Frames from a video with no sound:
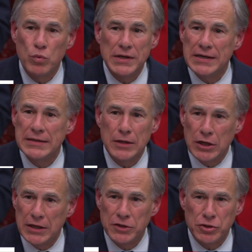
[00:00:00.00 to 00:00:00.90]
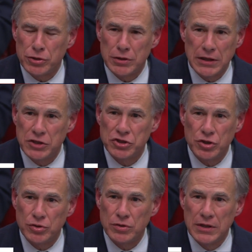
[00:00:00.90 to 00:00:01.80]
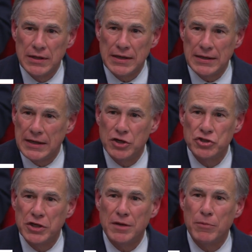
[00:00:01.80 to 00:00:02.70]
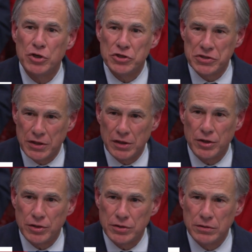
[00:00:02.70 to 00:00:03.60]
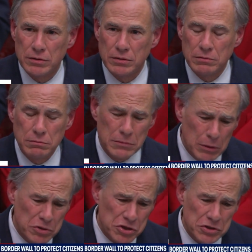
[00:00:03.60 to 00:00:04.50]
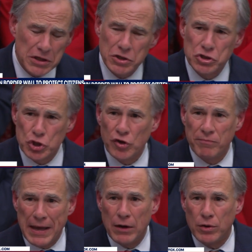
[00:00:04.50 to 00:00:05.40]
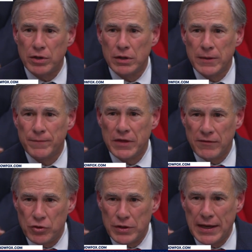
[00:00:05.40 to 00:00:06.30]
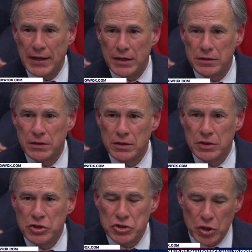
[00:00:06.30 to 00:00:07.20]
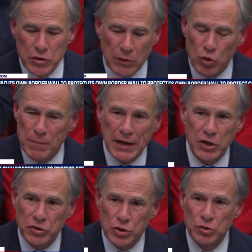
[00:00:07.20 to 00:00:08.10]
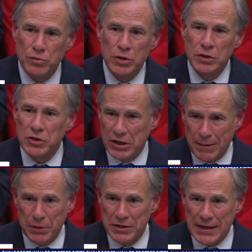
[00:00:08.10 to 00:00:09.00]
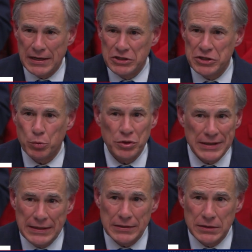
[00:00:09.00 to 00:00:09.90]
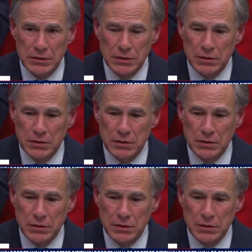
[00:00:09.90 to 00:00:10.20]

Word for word: We didn't enter into an energy emergency alert. It was just a conserve power if you can, so that we'll make it through the couple of days that were needed